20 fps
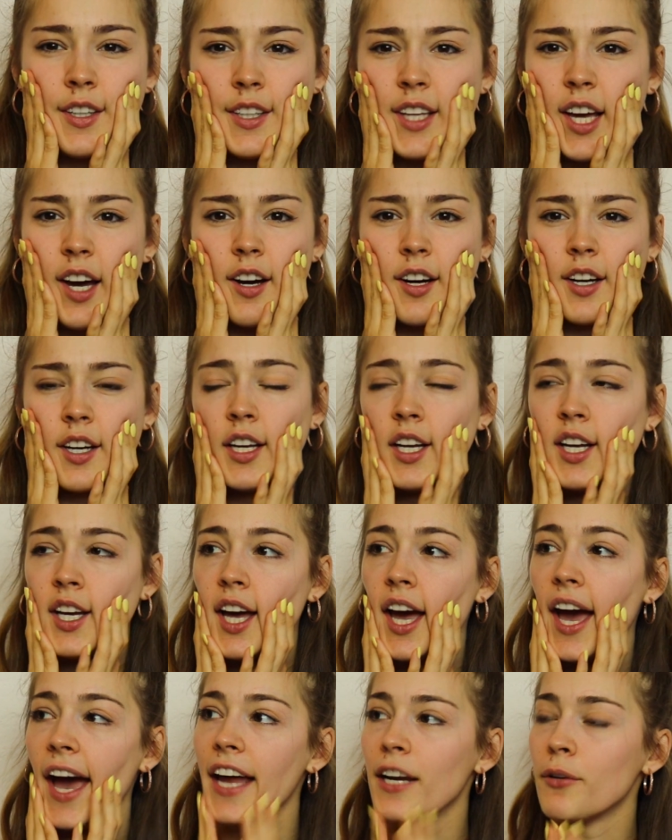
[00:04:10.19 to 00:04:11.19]
Yeah.
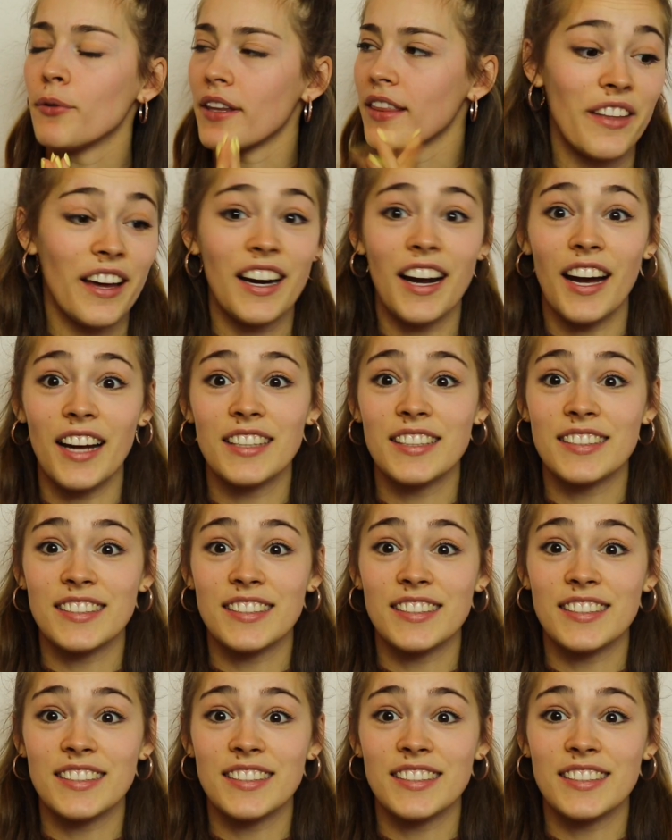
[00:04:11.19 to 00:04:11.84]
Anyway, then I